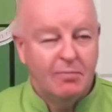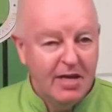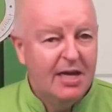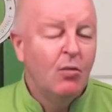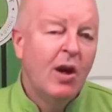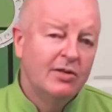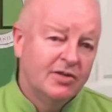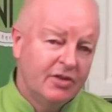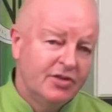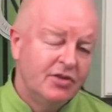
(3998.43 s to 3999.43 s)
pea one, so
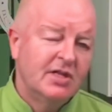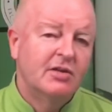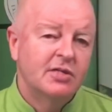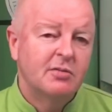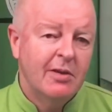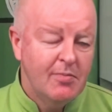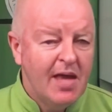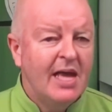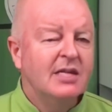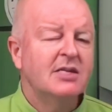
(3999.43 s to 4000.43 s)
you could use that on sweet
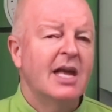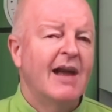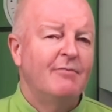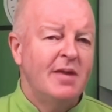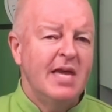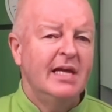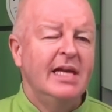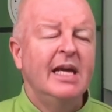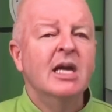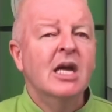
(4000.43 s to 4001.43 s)
peas. They have
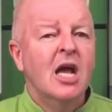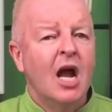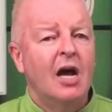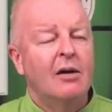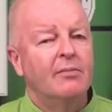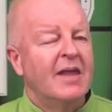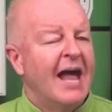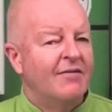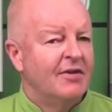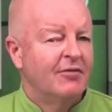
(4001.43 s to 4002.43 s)
peony. They
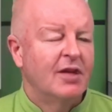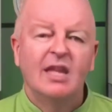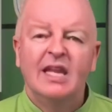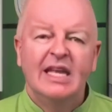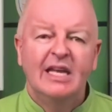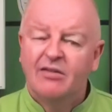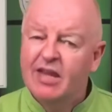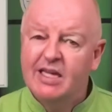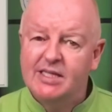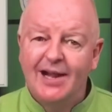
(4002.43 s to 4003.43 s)
have different lily and
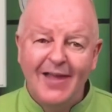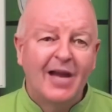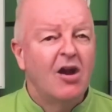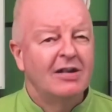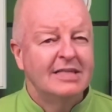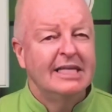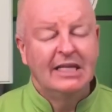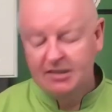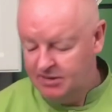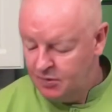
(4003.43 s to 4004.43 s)
things like that,
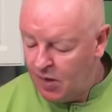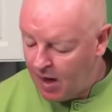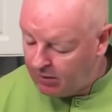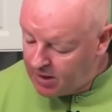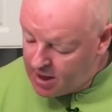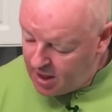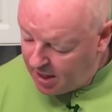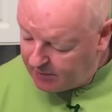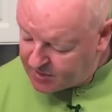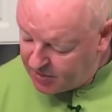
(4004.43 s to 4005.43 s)
gardenia as well.
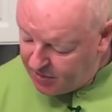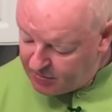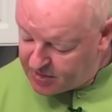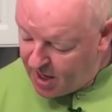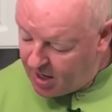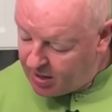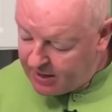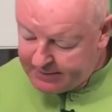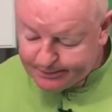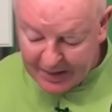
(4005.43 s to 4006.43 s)
So those
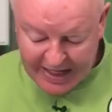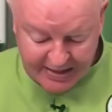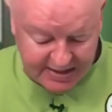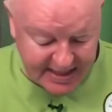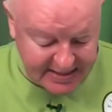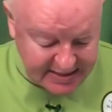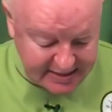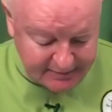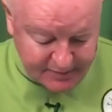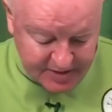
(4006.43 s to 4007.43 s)
are, as I
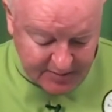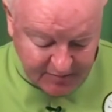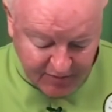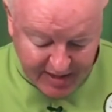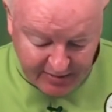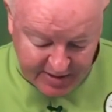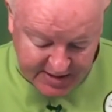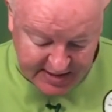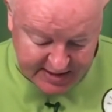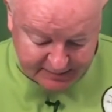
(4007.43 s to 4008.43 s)
said, some
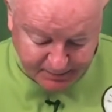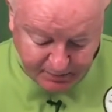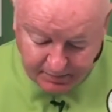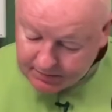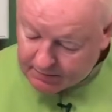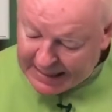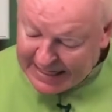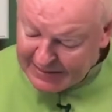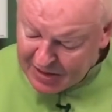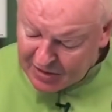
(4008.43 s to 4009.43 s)
fragrances,
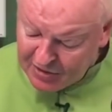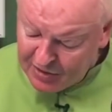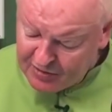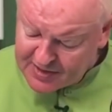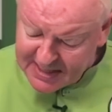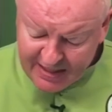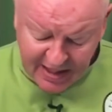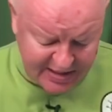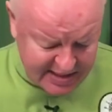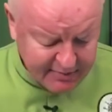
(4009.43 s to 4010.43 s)
and you can use in,
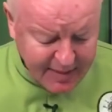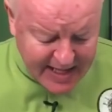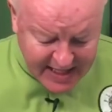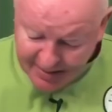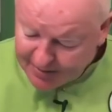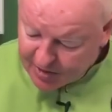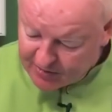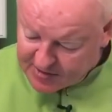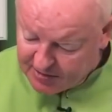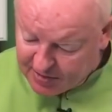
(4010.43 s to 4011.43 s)
as I said, baking, but
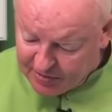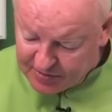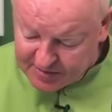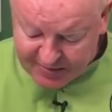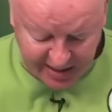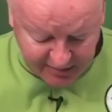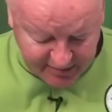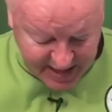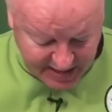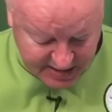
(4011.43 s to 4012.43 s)
also you can use them in other
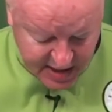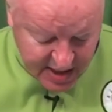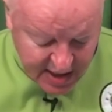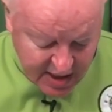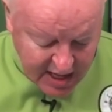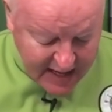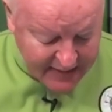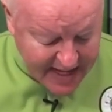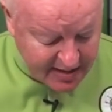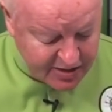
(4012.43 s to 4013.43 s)
things. And
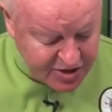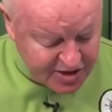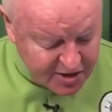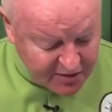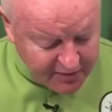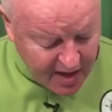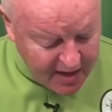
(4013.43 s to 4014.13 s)
then just on